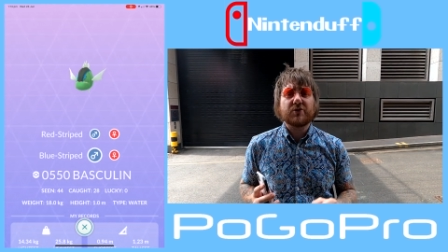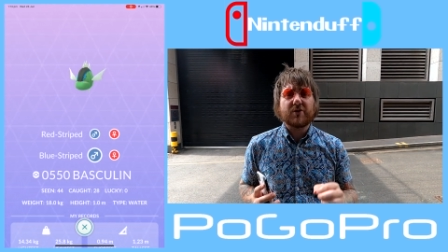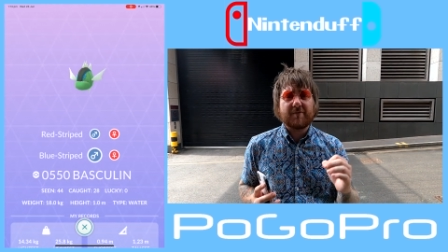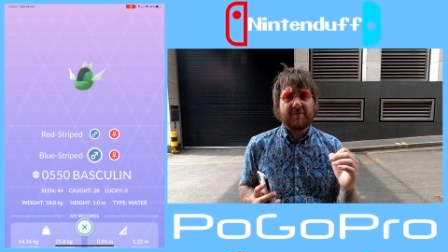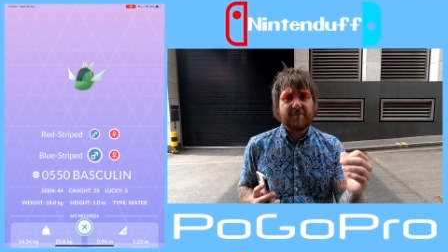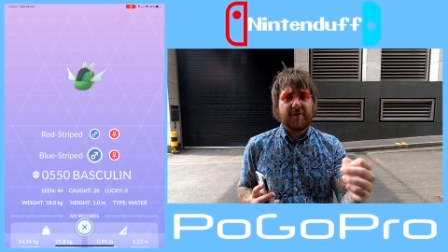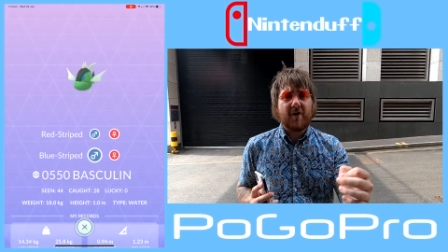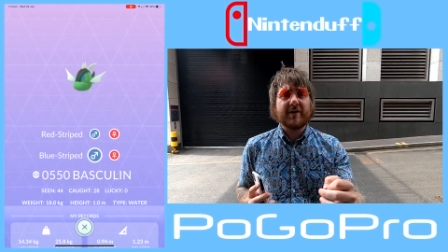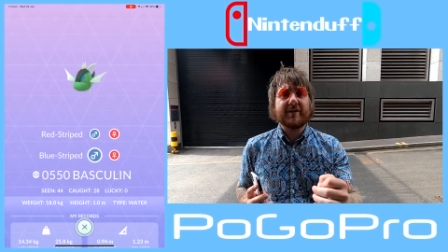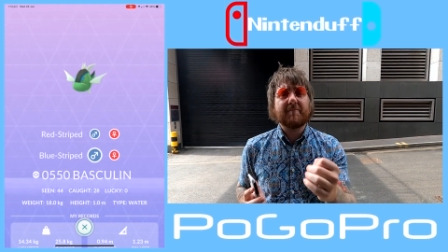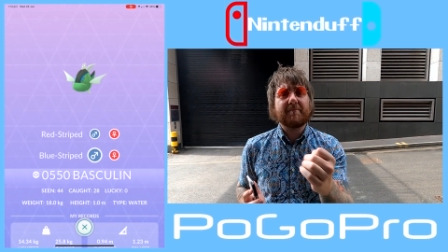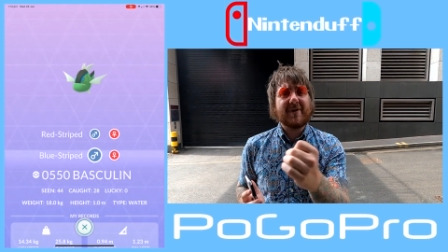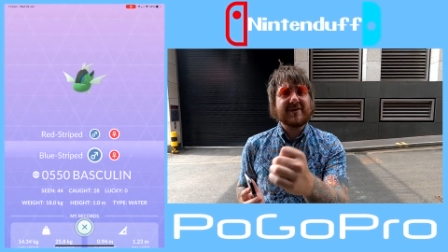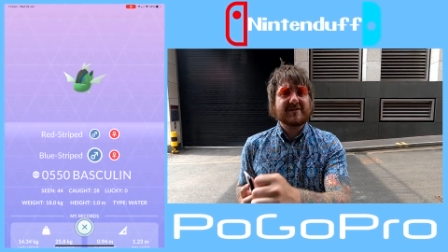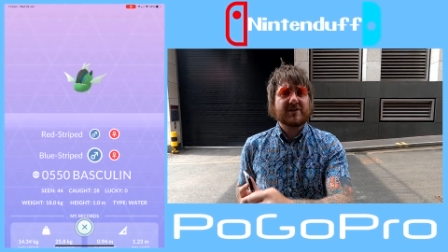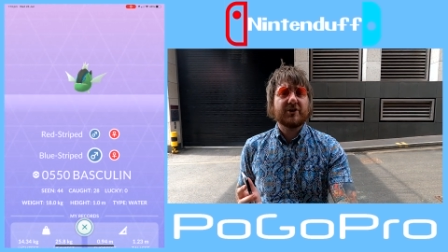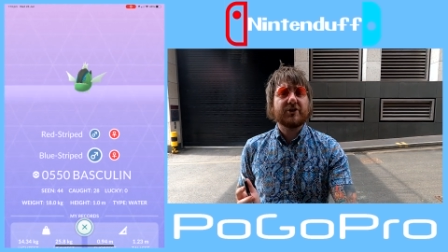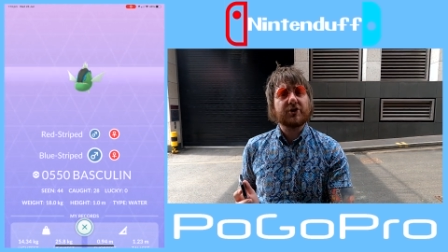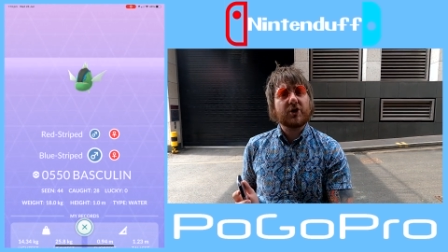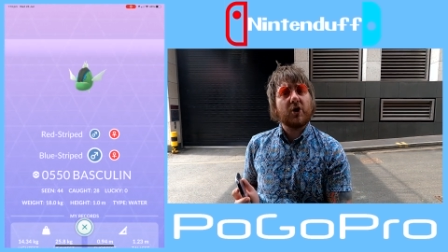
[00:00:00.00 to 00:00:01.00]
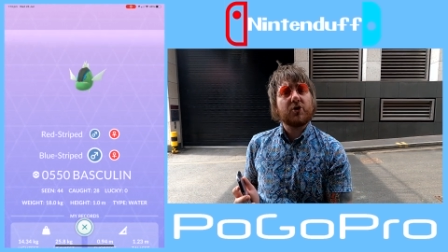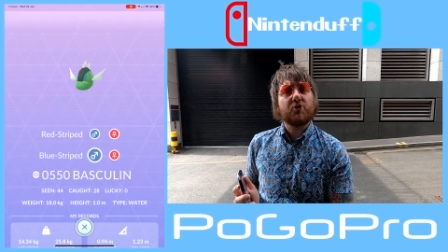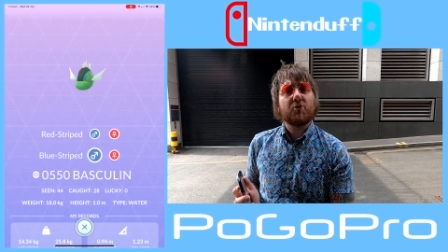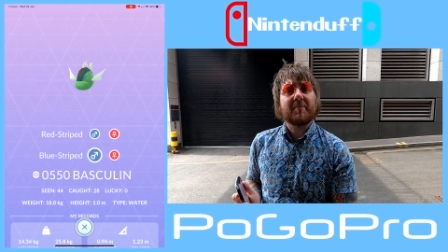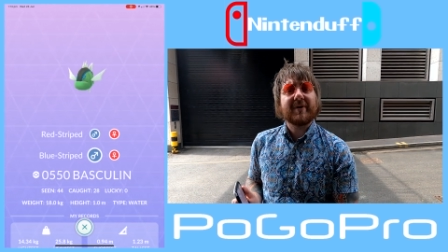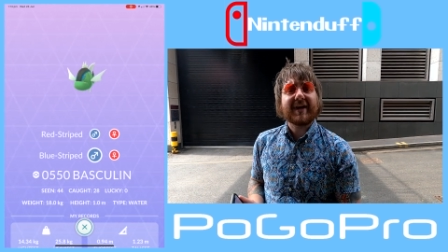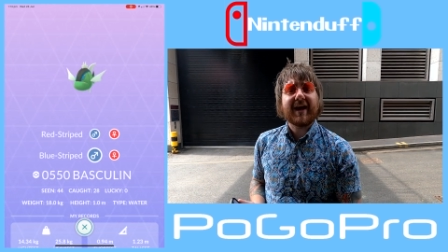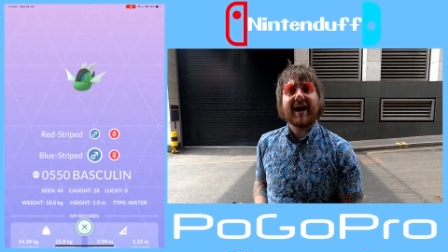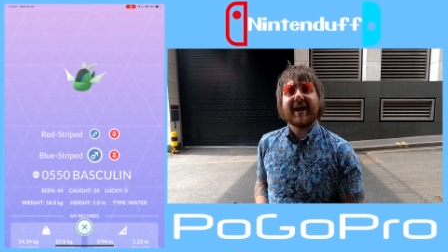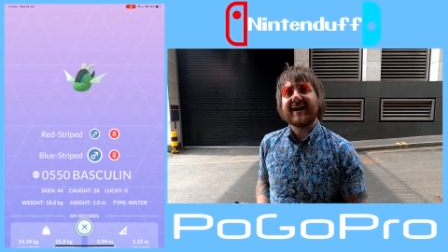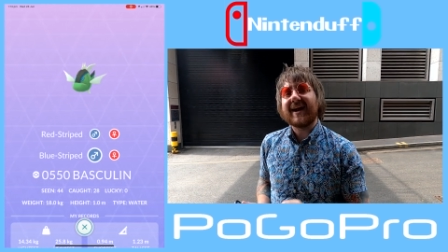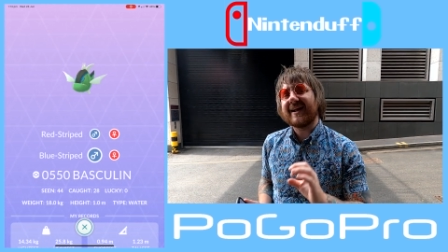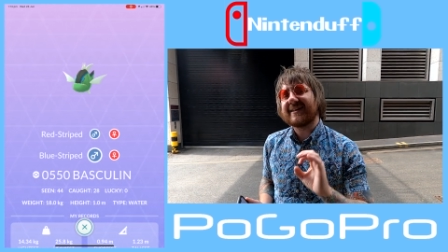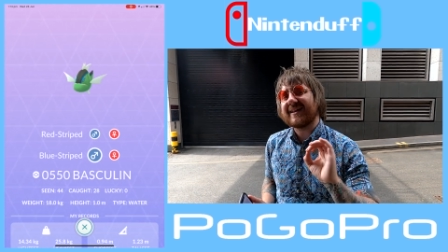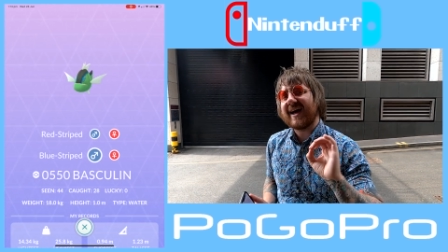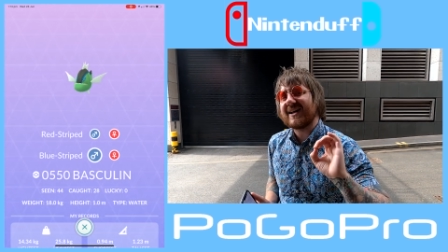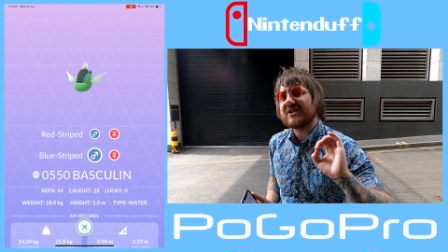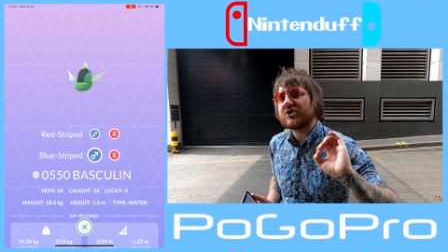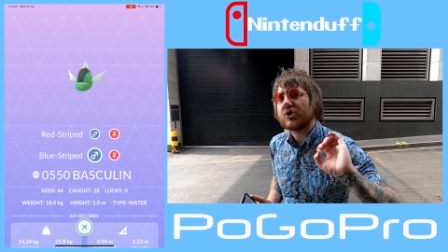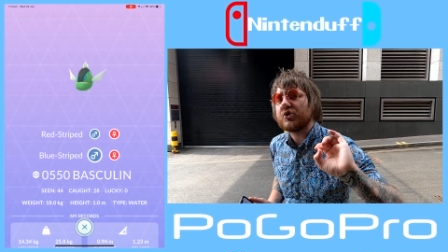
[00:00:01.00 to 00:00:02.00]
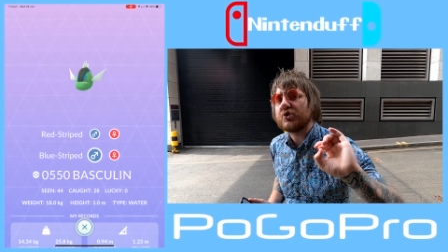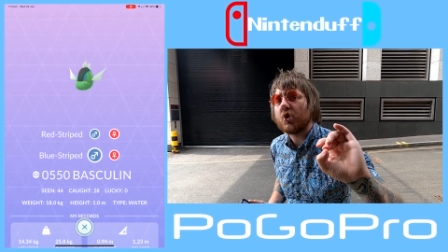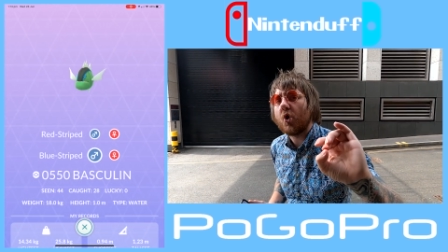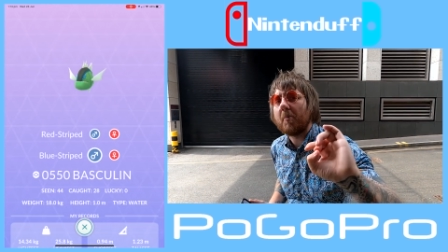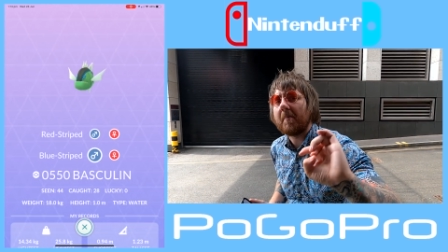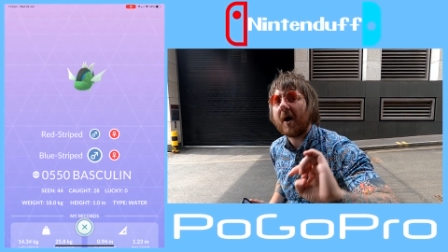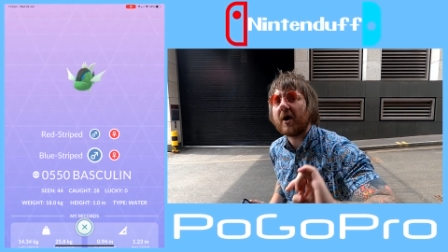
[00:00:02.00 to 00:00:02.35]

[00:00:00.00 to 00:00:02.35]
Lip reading: you can find the Basculin you don't normally get and add that to your